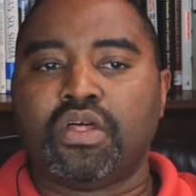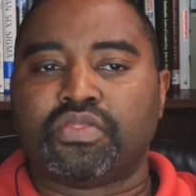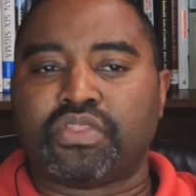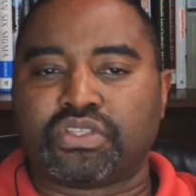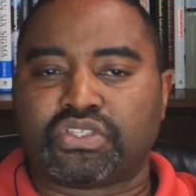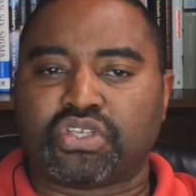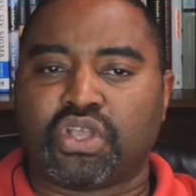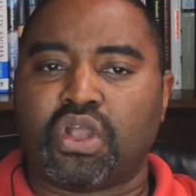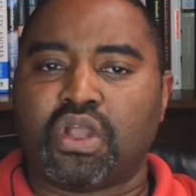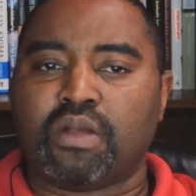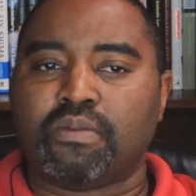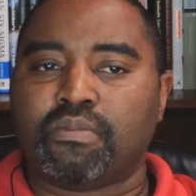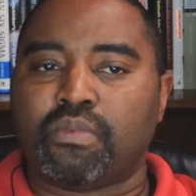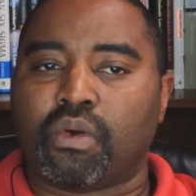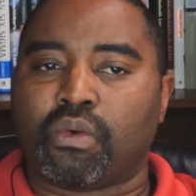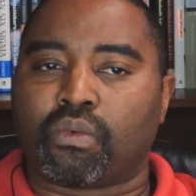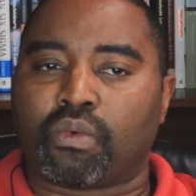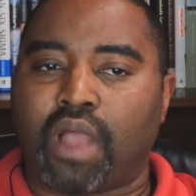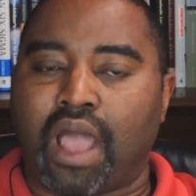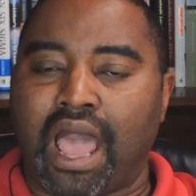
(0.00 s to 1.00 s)
The
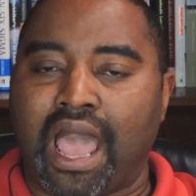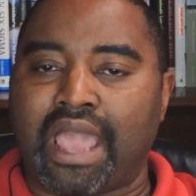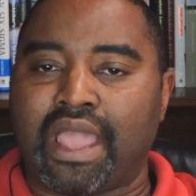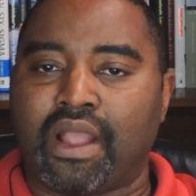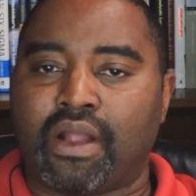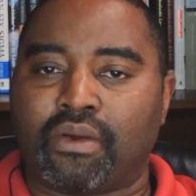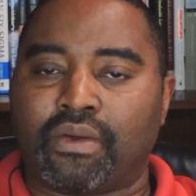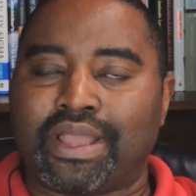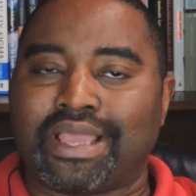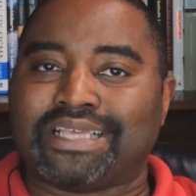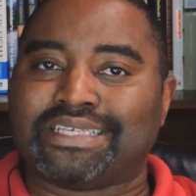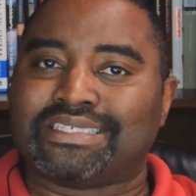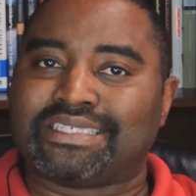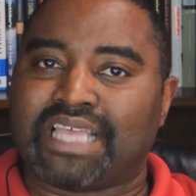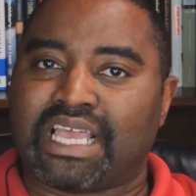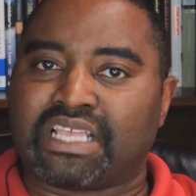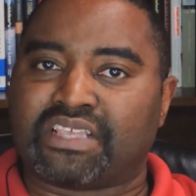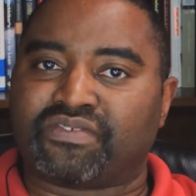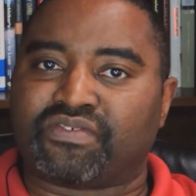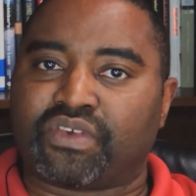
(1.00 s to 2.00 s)
term IRA
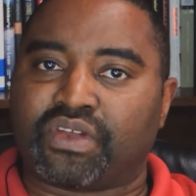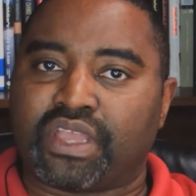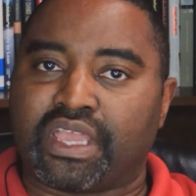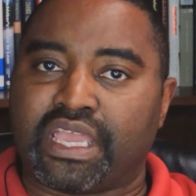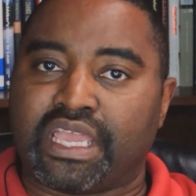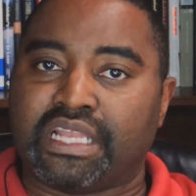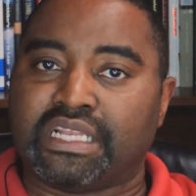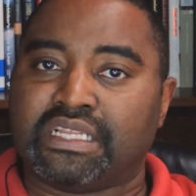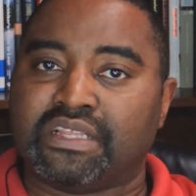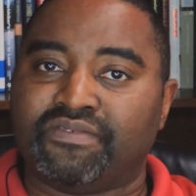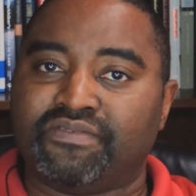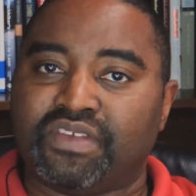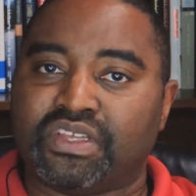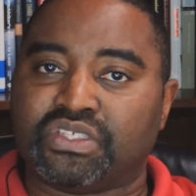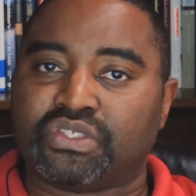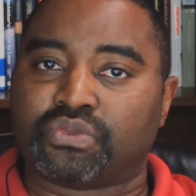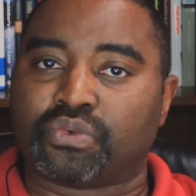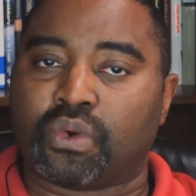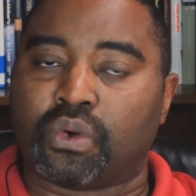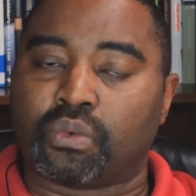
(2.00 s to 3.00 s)
stands for
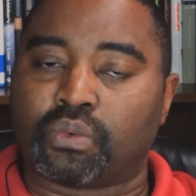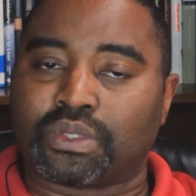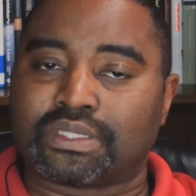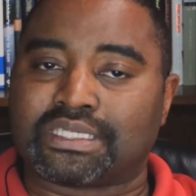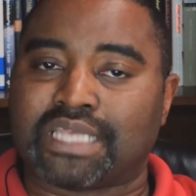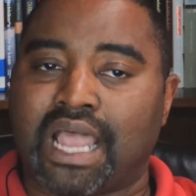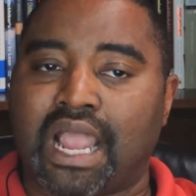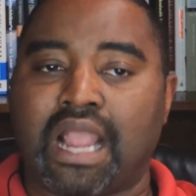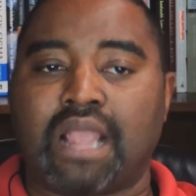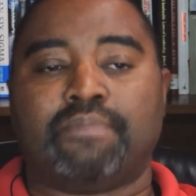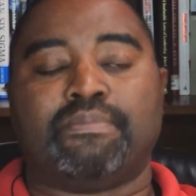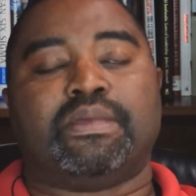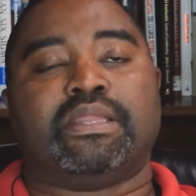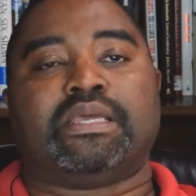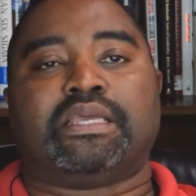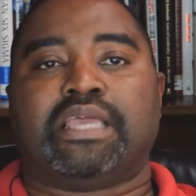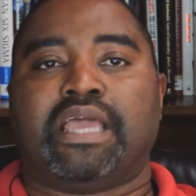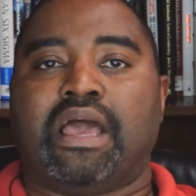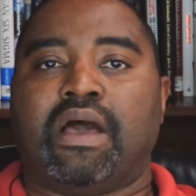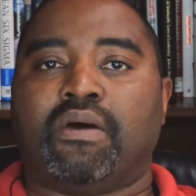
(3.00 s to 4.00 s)
Individual Retirement
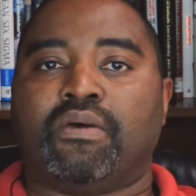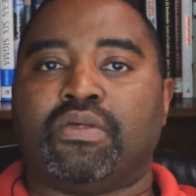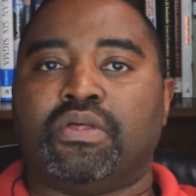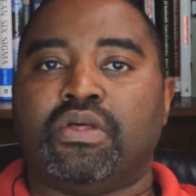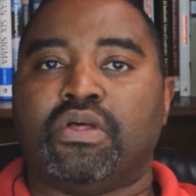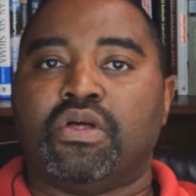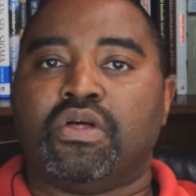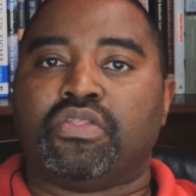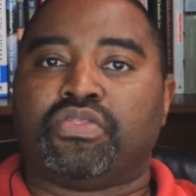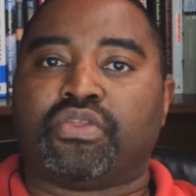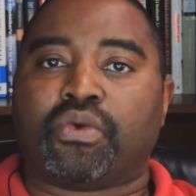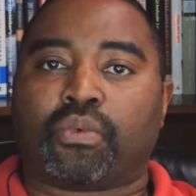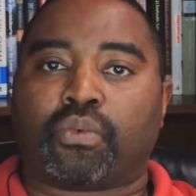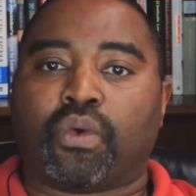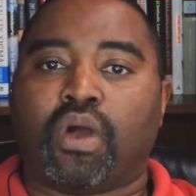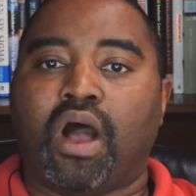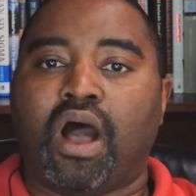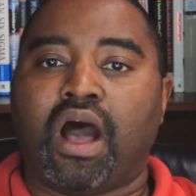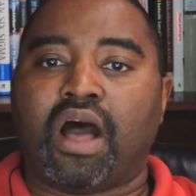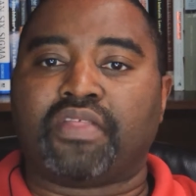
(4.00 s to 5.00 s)
Account. The
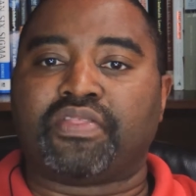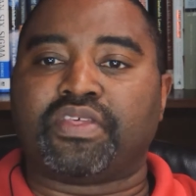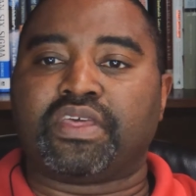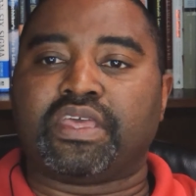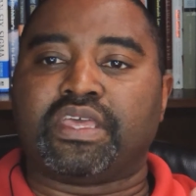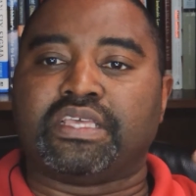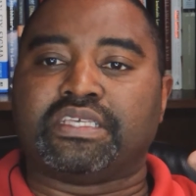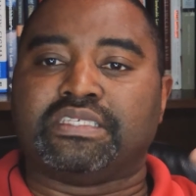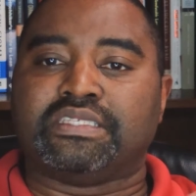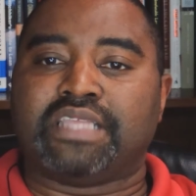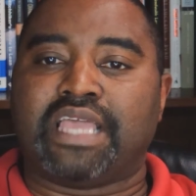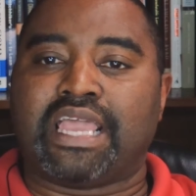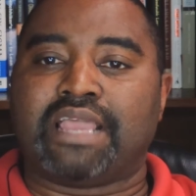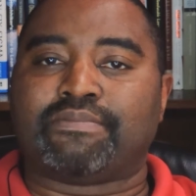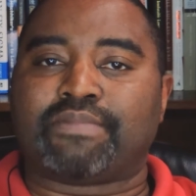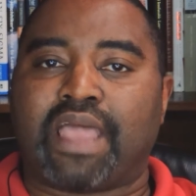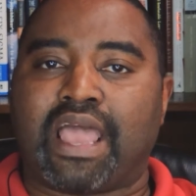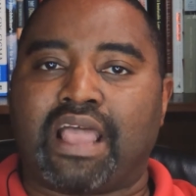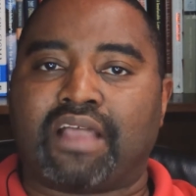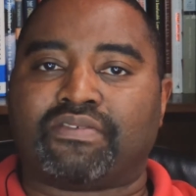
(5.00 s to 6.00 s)
Roth is
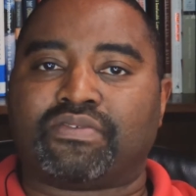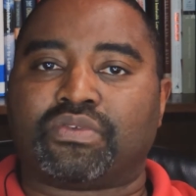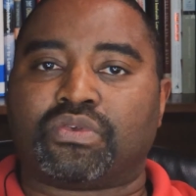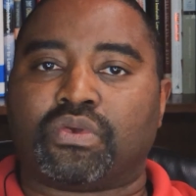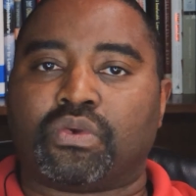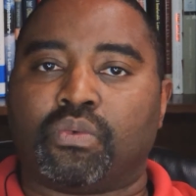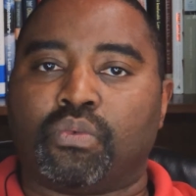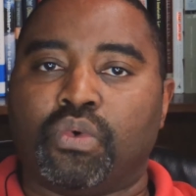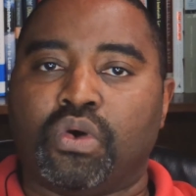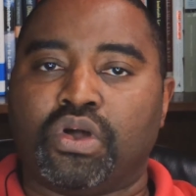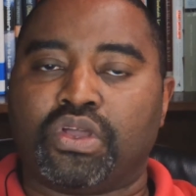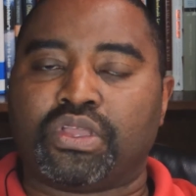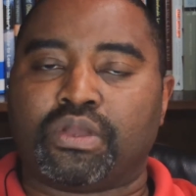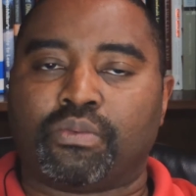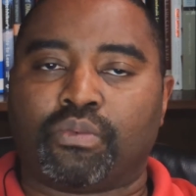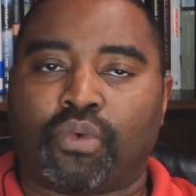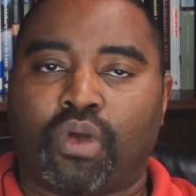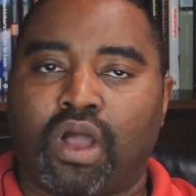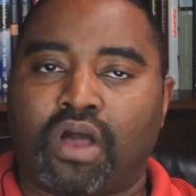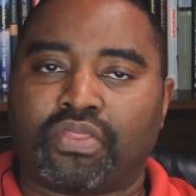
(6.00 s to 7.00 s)
named after
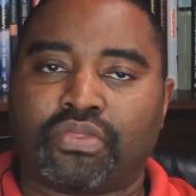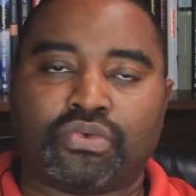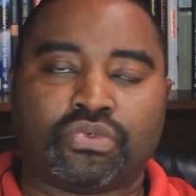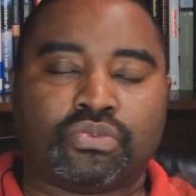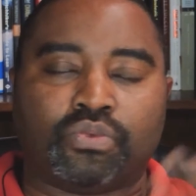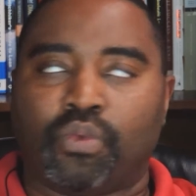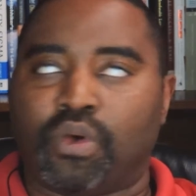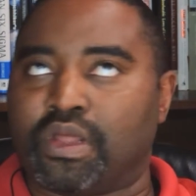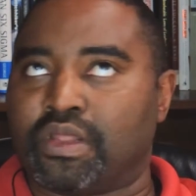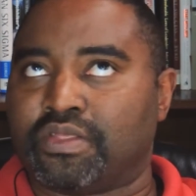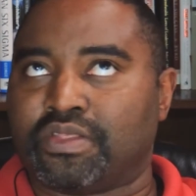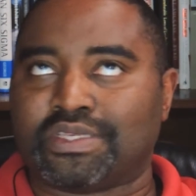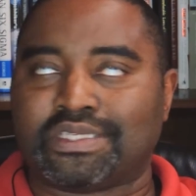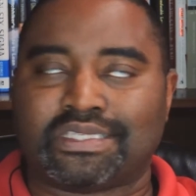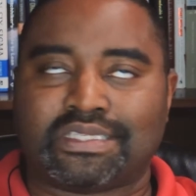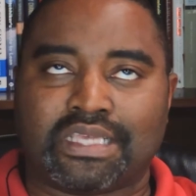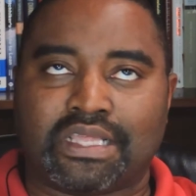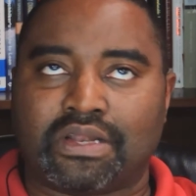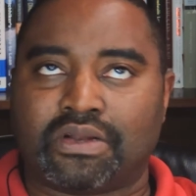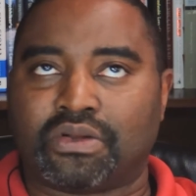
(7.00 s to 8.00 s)
William Roth, who's one of the
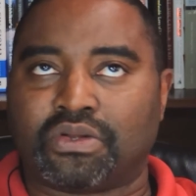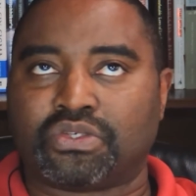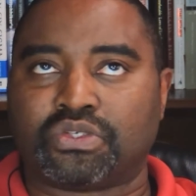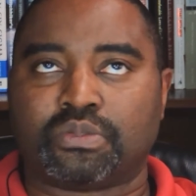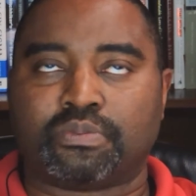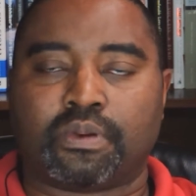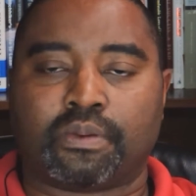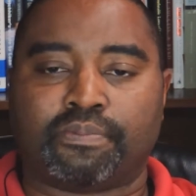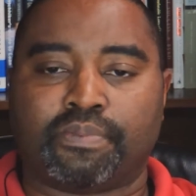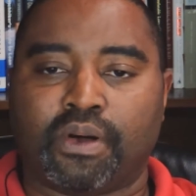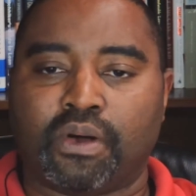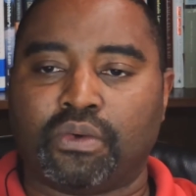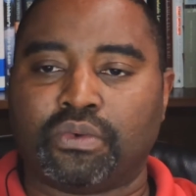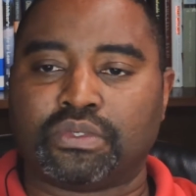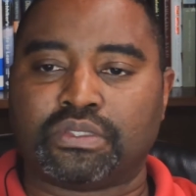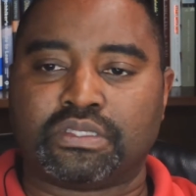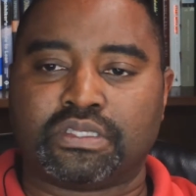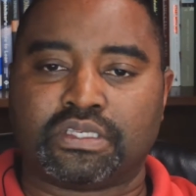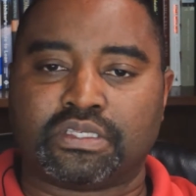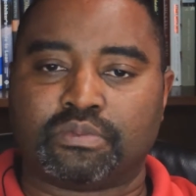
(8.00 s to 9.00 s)
senators who
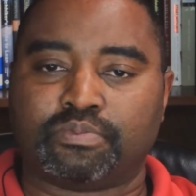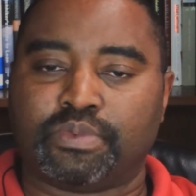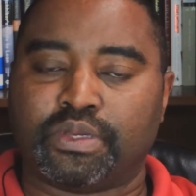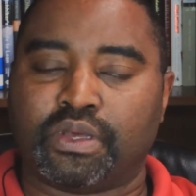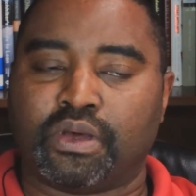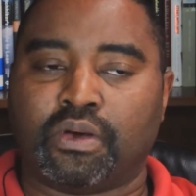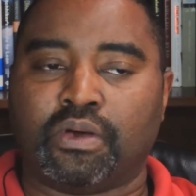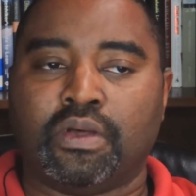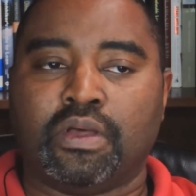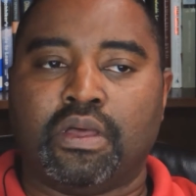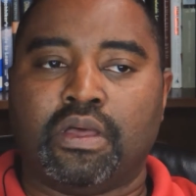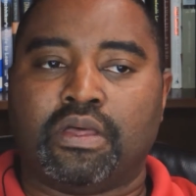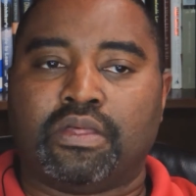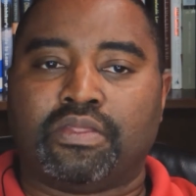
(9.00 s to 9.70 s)
proposed this bill